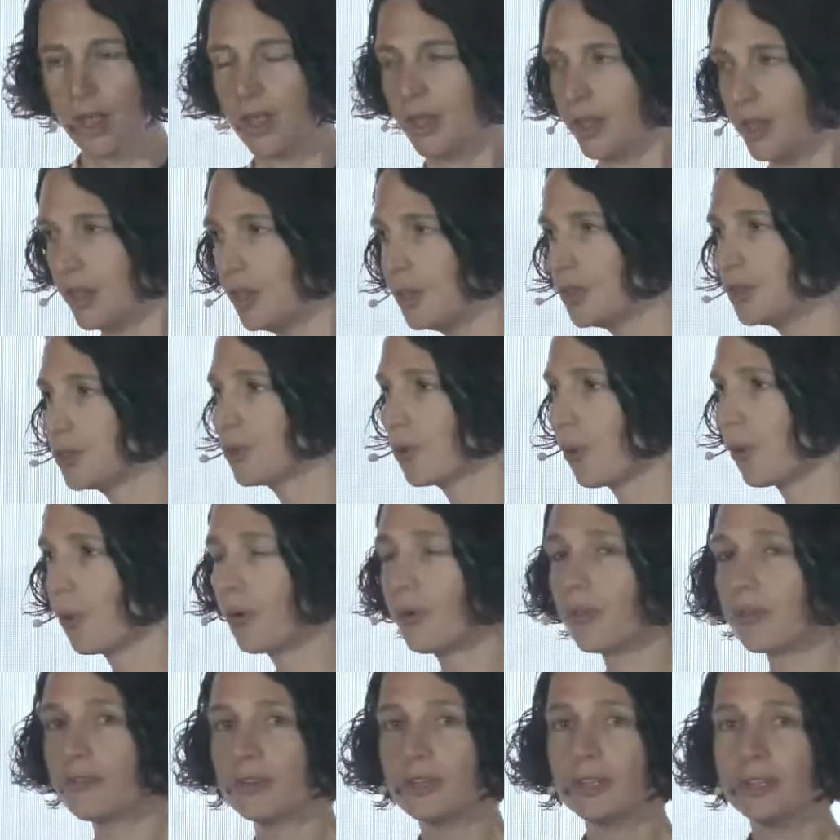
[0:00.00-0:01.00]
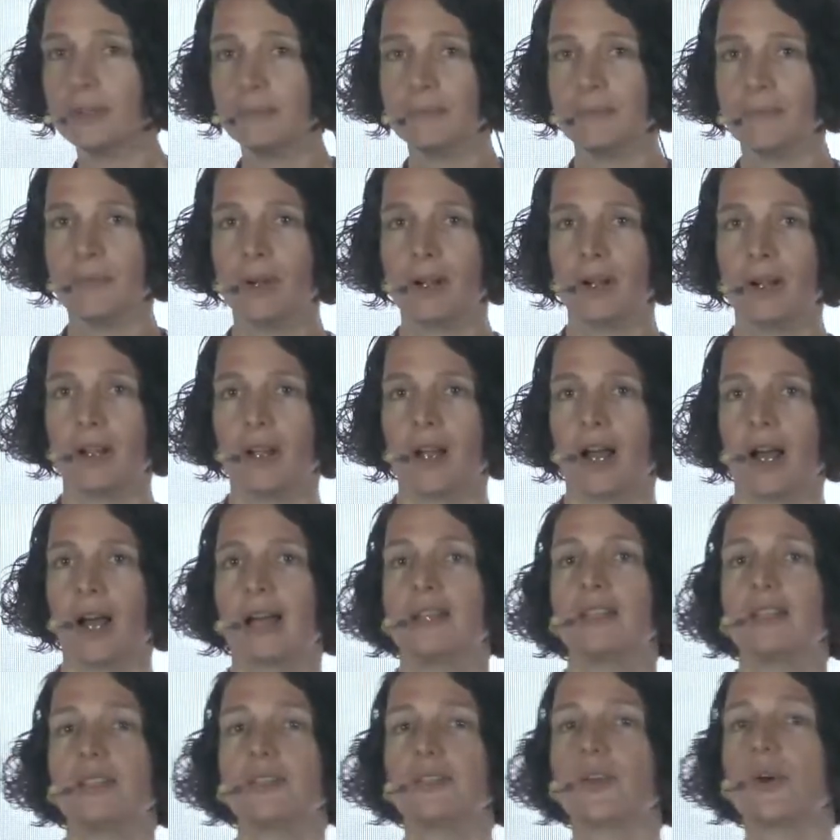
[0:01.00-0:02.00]
Each author
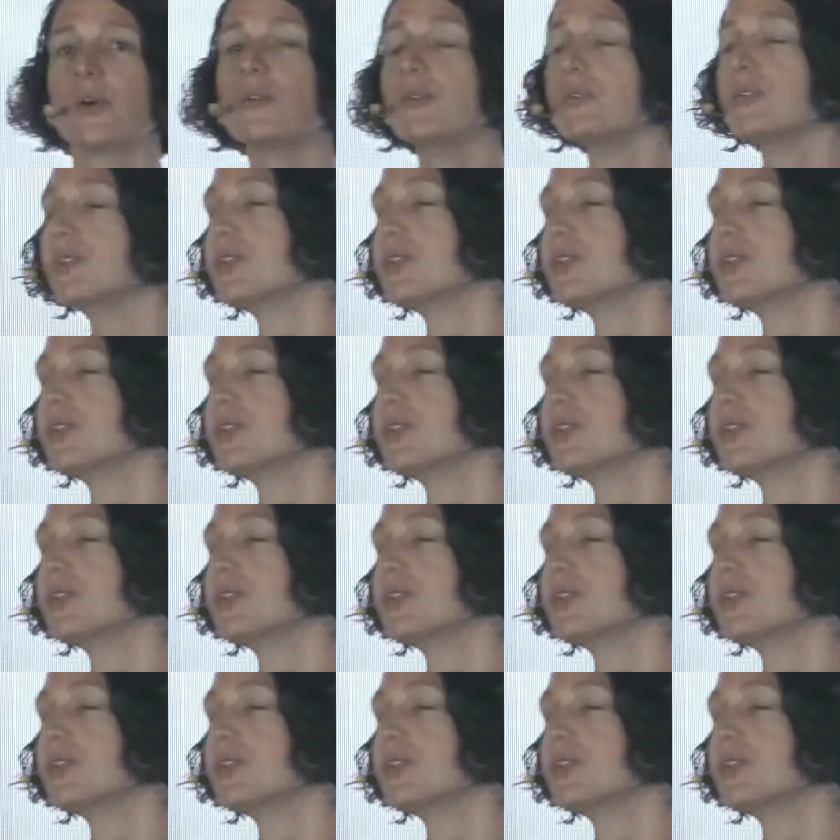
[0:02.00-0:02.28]
had his own